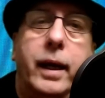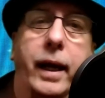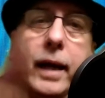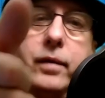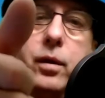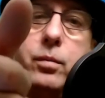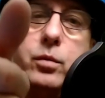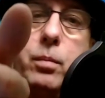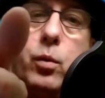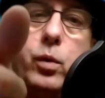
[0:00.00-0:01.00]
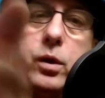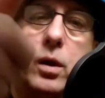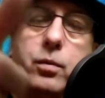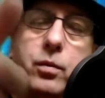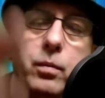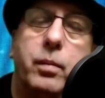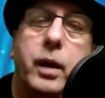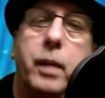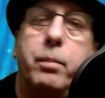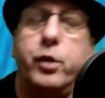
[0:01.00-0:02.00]
And a thumbs up always helps from
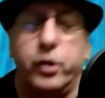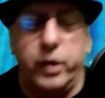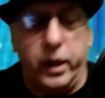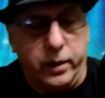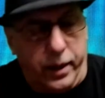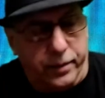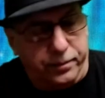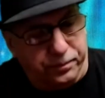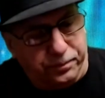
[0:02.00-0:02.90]
everybody. I appreciate that.